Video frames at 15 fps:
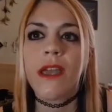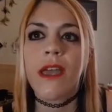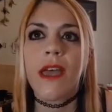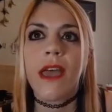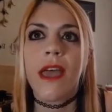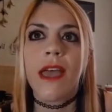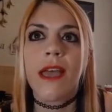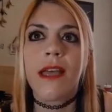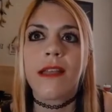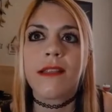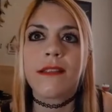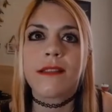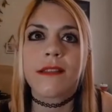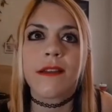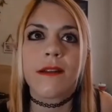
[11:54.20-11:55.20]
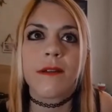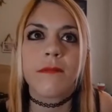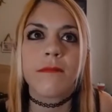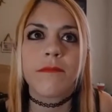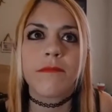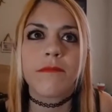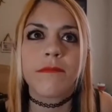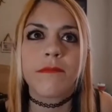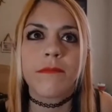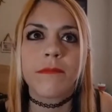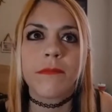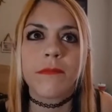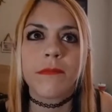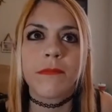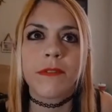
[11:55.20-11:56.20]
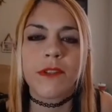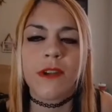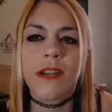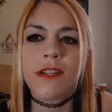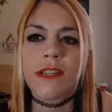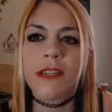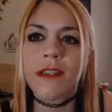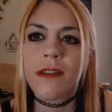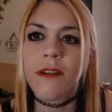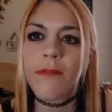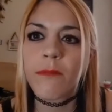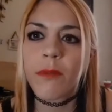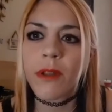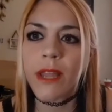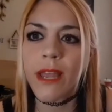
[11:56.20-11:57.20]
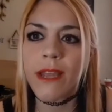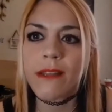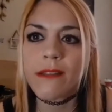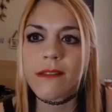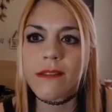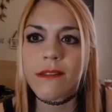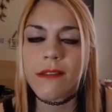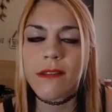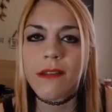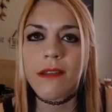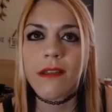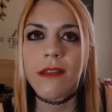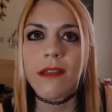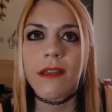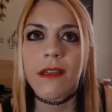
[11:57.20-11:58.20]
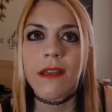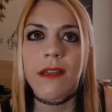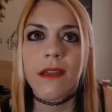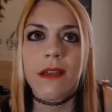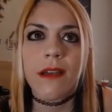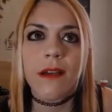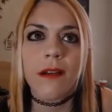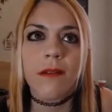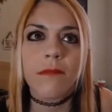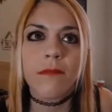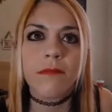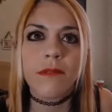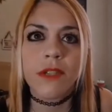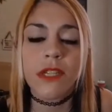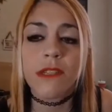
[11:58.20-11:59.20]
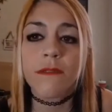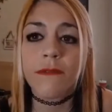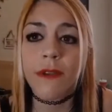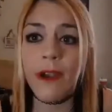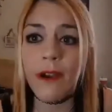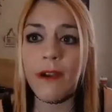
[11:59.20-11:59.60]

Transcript: and um, strangely enough, plants. Um, she's very